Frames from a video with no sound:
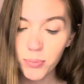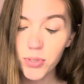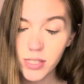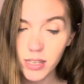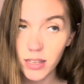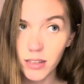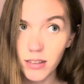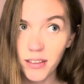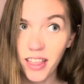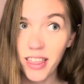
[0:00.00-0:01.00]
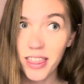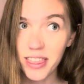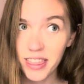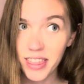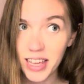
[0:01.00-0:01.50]
Brazil
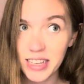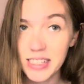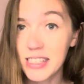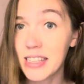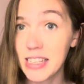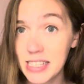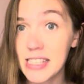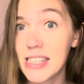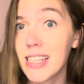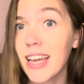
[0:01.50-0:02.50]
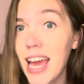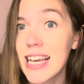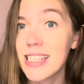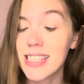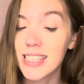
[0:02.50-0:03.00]
thinks this is the
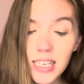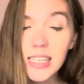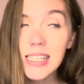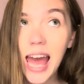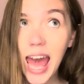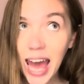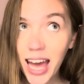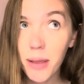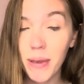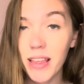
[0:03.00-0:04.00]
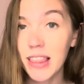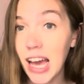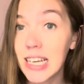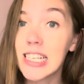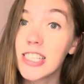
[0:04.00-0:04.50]
case. He is adamant that
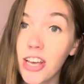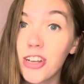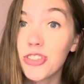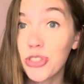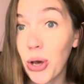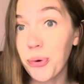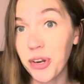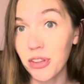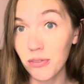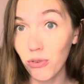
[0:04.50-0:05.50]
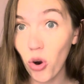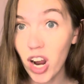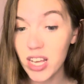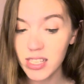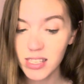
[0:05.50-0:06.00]
his son saw one in the
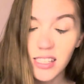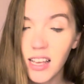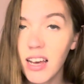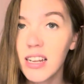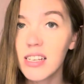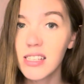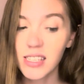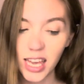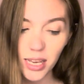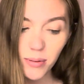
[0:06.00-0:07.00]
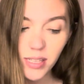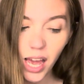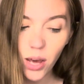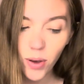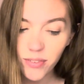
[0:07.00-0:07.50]
forest. His son escaped,
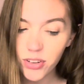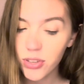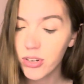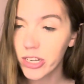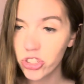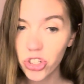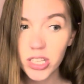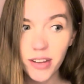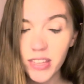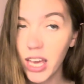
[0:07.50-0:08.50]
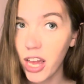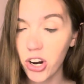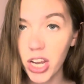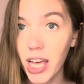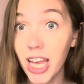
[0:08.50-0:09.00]
however, the creature left the
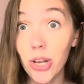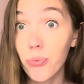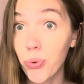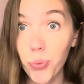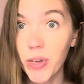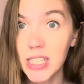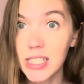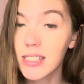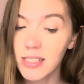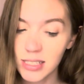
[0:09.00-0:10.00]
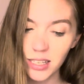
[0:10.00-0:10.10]
area in ruins.